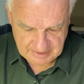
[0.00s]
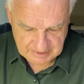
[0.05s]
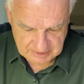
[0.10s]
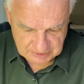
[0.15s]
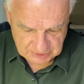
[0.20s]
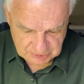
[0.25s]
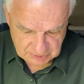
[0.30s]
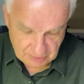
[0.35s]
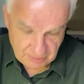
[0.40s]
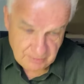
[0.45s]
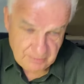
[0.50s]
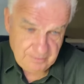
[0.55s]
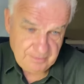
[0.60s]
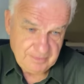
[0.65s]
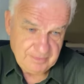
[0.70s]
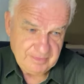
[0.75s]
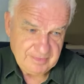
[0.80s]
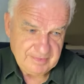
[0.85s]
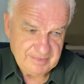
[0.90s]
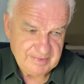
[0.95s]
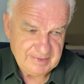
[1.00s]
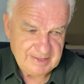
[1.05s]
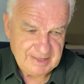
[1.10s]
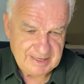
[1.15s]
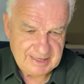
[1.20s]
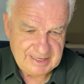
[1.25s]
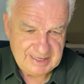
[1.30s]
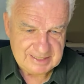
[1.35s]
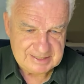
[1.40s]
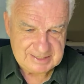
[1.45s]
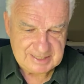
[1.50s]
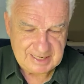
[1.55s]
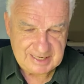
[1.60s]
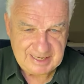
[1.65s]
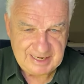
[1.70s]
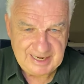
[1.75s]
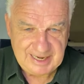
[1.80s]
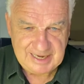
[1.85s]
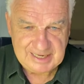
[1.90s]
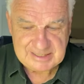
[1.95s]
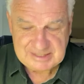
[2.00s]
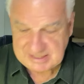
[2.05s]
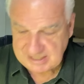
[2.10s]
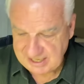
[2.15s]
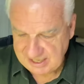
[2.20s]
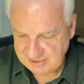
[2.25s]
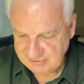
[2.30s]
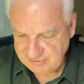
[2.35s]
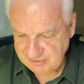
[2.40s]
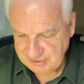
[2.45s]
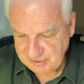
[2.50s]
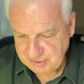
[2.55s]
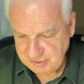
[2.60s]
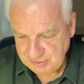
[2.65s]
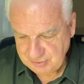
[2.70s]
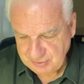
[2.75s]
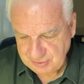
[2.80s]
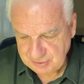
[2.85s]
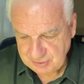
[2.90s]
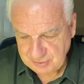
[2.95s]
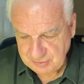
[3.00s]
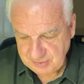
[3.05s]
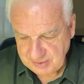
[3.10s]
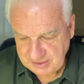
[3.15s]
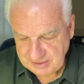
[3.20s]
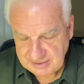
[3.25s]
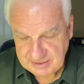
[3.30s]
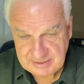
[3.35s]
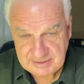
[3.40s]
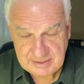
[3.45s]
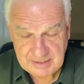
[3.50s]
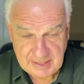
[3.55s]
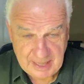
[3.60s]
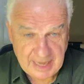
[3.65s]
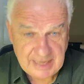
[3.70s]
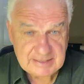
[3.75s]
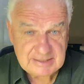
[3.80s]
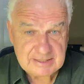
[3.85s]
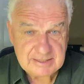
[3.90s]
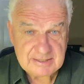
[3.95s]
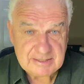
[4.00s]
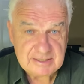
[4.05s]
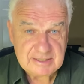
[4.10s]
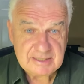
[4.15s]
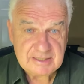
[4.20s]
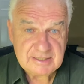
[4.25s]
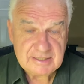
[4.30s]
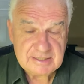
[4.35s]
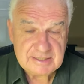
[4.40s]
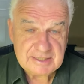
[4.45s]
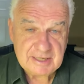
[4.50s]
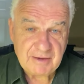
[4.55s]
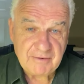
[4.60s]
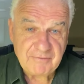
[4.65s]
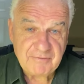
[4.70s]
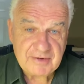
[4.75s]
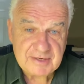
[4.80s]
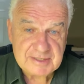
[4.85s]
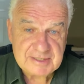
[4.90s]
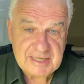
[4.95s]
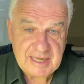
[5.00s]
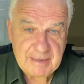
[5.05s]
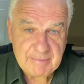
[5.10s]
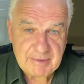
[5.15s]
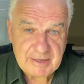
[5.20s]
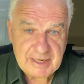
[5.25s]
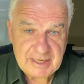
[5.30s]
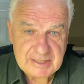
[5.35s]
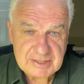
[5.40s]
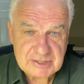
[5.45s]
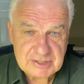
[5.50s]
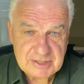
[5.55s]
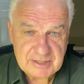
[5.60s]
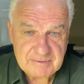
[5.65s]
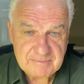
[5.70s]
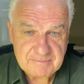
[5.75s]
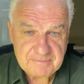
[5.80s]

So, I guess I can ask, how did you do in that self examination?